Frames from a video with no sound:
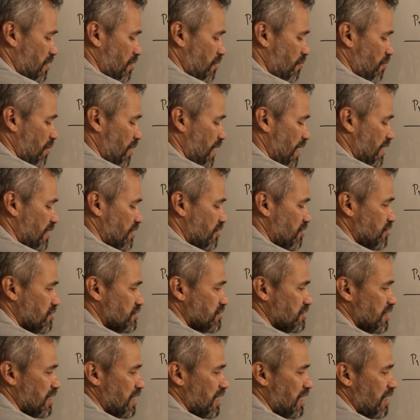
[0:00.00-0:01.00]

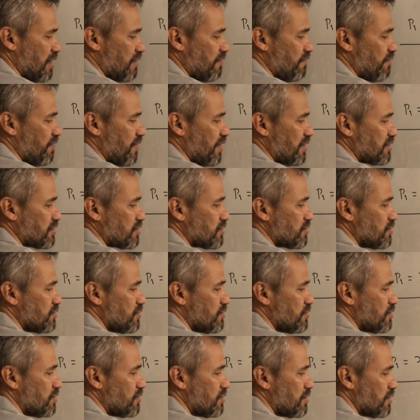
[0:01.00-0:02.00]
minus alpha
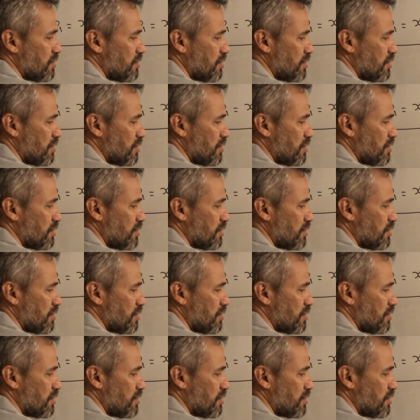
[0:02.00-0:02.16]
2